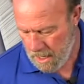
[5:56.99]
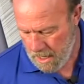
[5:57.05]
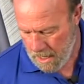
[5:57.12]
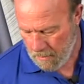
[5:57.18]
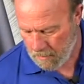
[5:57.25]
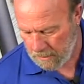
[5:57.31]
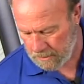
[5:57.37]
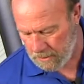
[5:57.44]

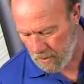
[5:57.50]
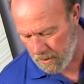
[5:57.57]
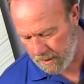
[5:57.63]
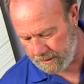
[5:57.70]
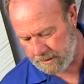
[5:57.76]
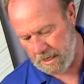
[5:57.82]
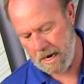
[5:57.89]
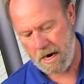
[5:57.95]
and we're
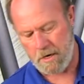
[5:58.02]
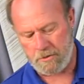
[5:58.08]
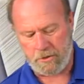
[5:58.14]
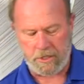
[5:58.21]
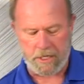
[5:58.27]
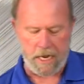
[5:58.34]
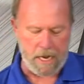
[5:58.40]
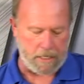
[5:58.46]
going to air
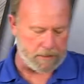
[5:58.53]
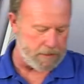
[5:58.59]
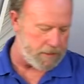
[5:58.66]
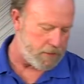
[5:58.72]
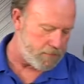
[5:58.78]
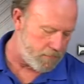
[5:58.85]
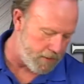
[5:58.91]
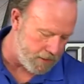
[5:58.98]
check the
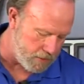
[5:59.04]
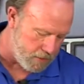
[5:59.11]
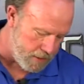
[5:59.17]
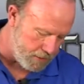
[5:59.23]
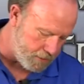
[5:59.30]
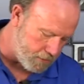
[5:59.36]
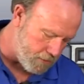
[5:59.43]
3 clutch